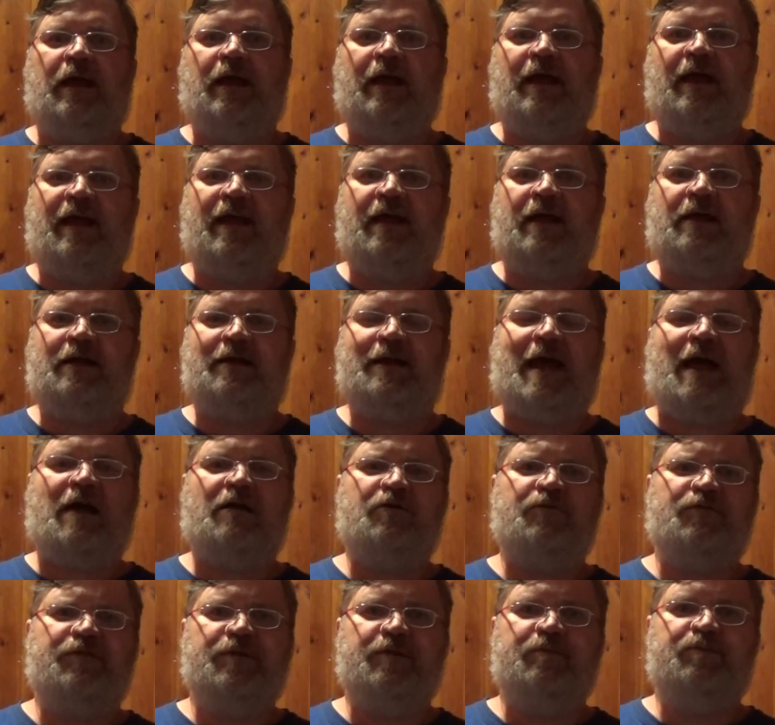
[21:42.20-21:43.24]
and out
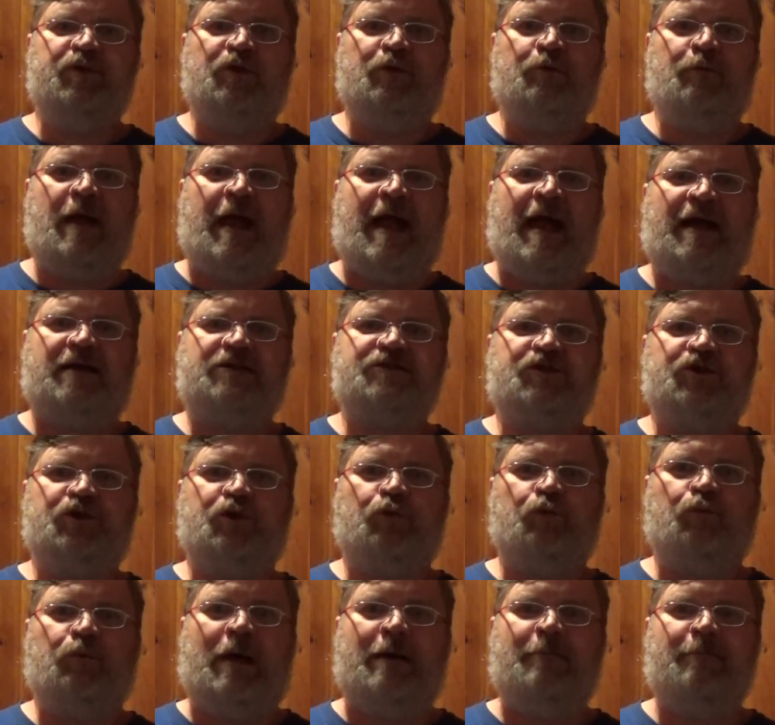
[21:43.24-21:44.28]
of the blue ask her
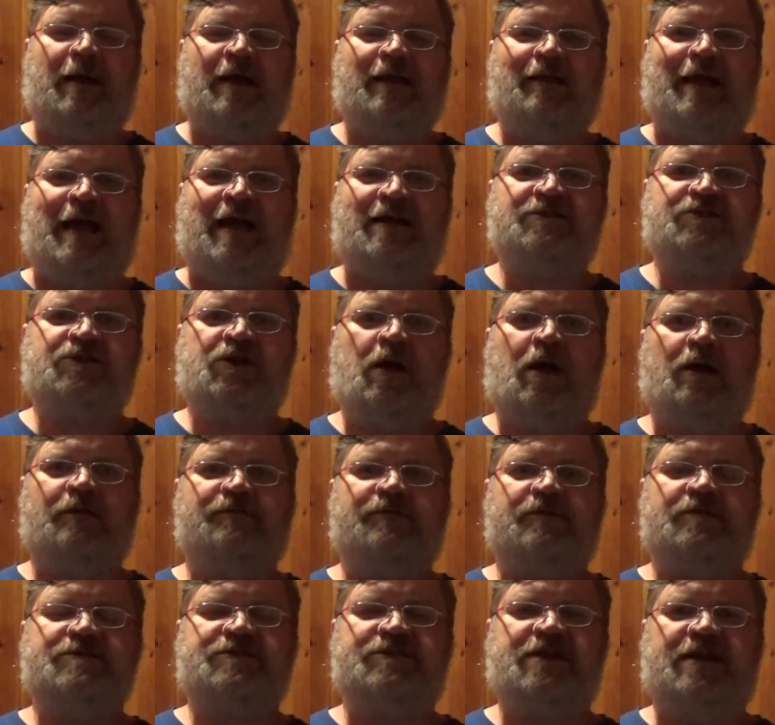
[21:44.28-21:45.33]
what my last
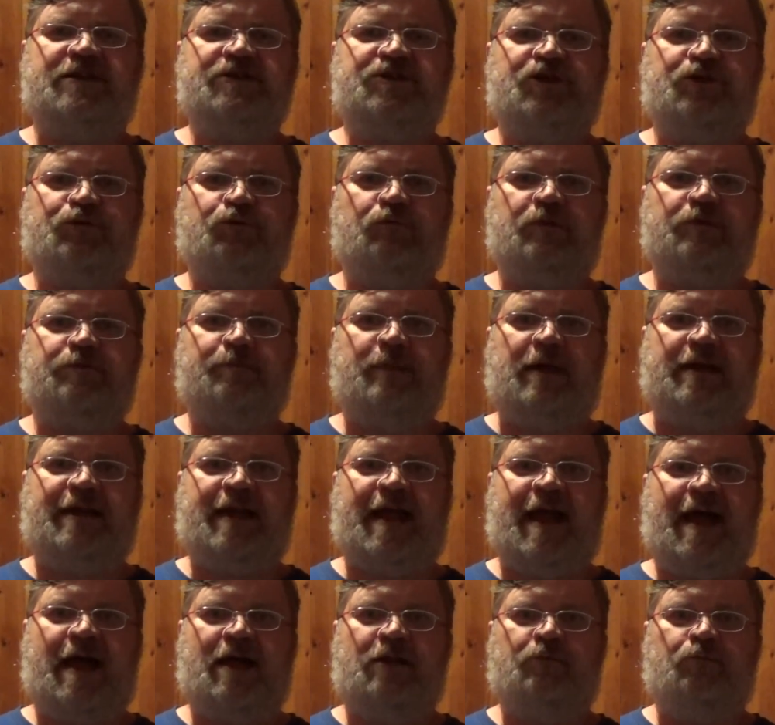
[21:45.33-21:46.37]
conversation with my
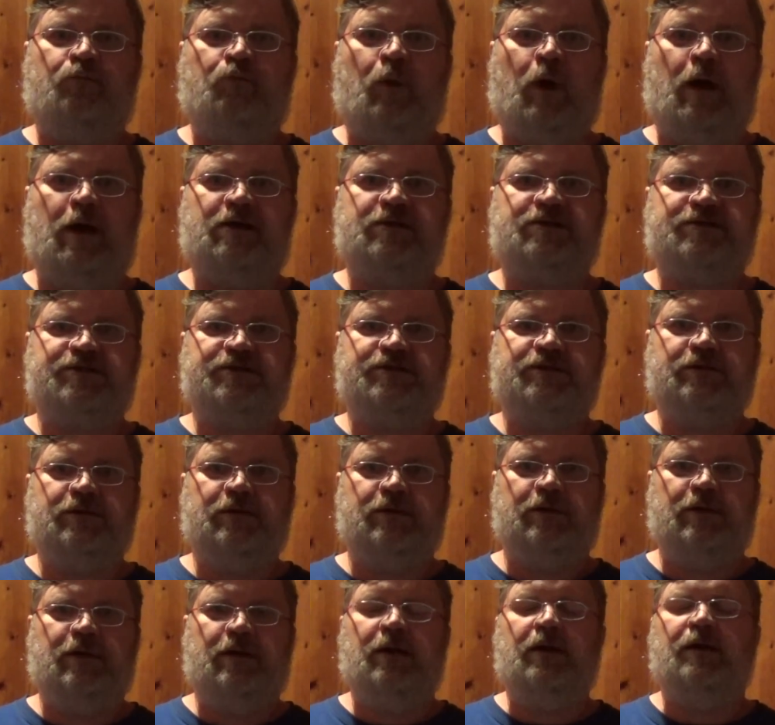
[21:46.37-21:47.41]
dad was.
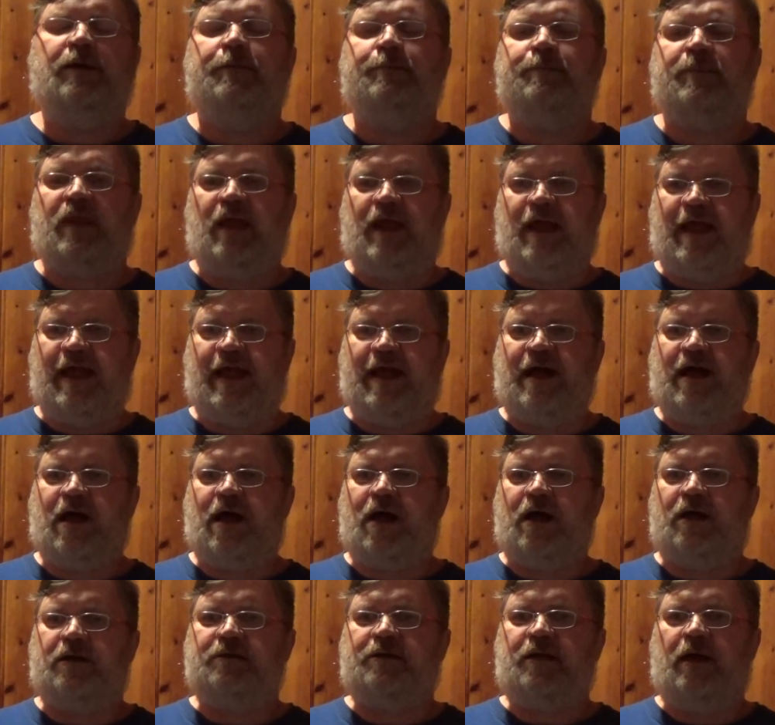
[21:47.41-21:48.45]

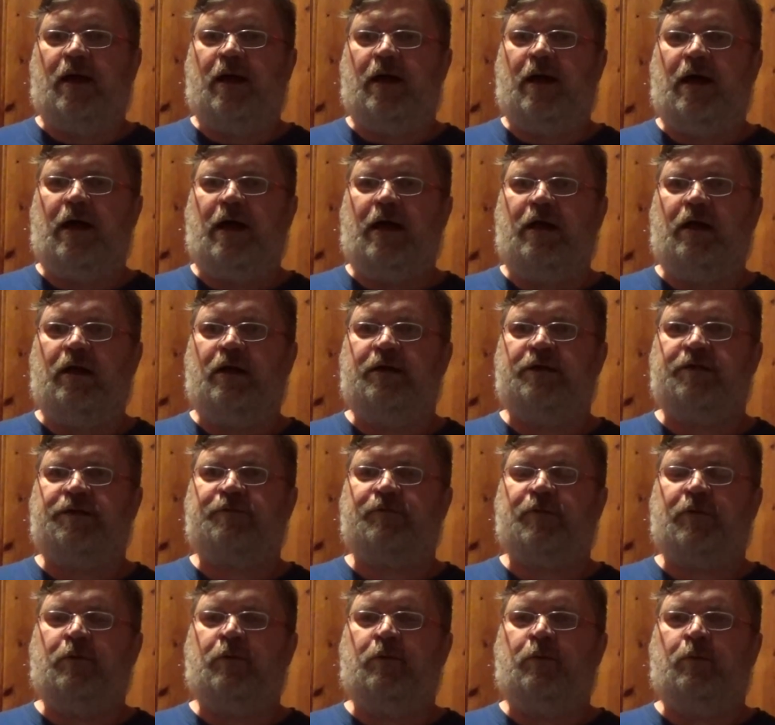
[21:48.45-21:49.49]
And
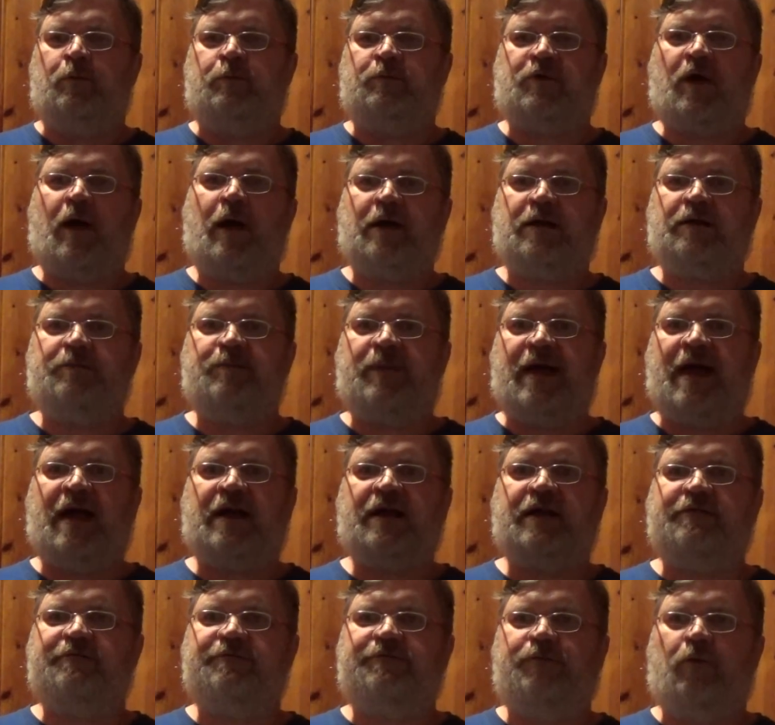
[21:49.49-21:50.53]
through talking
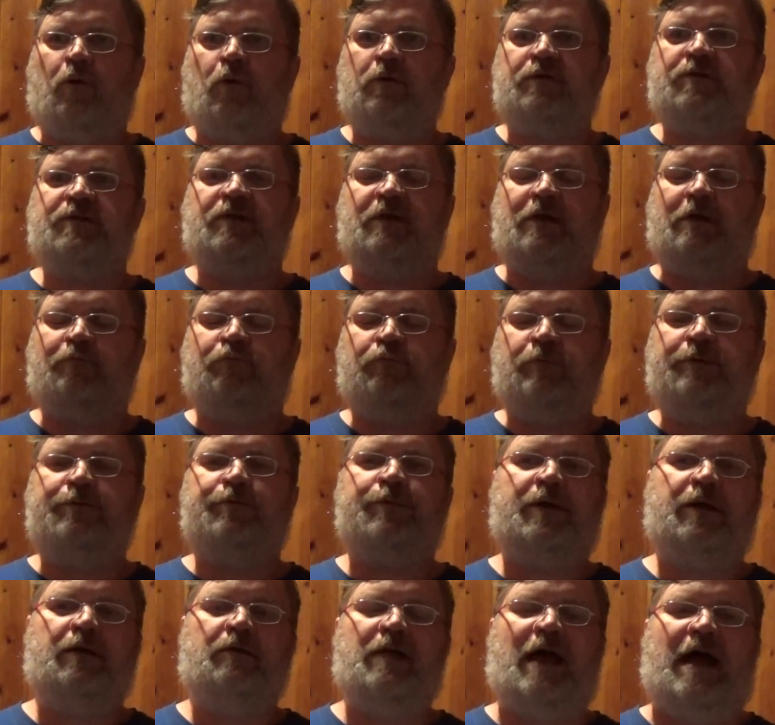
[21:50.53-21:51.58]
back and forth, we
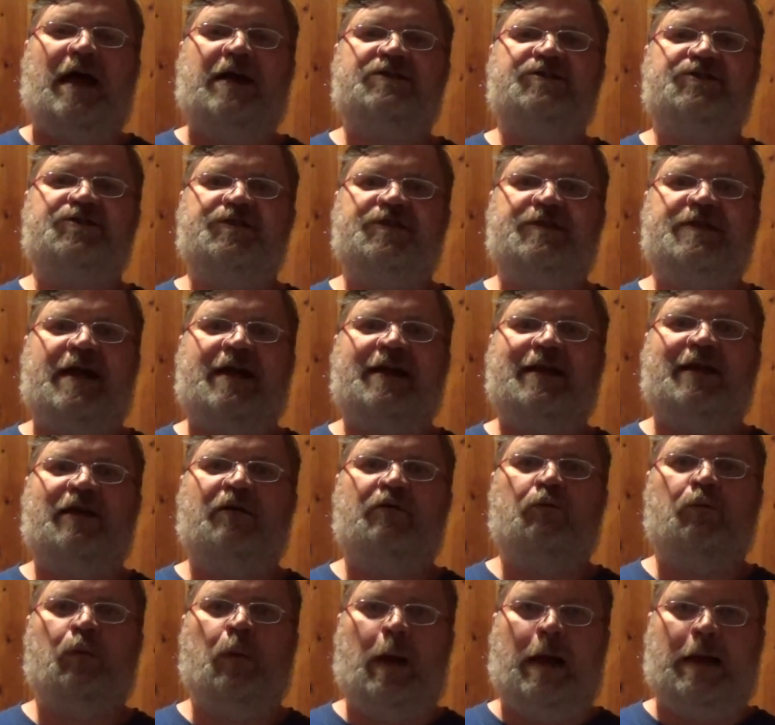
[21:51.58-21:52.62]
realized that
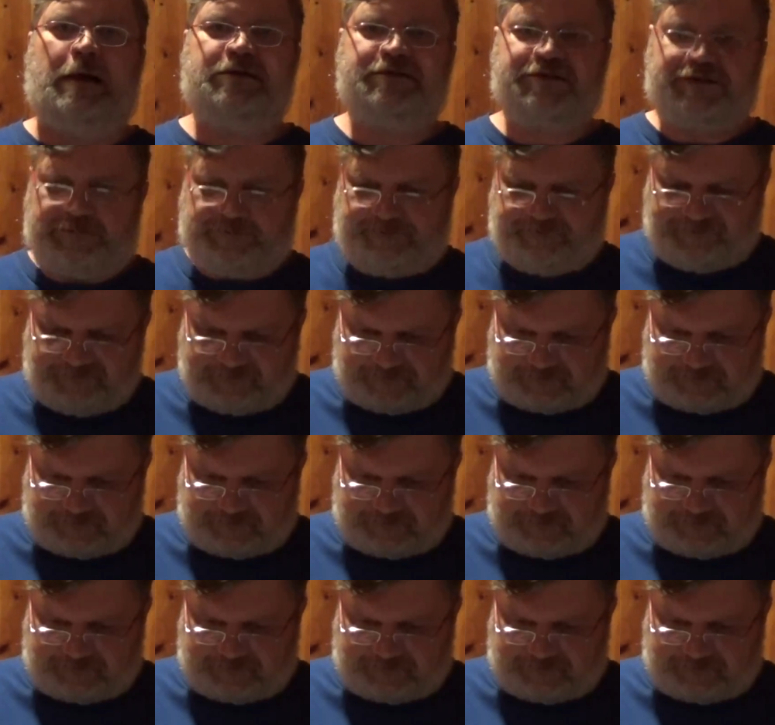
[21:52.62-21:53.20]
it was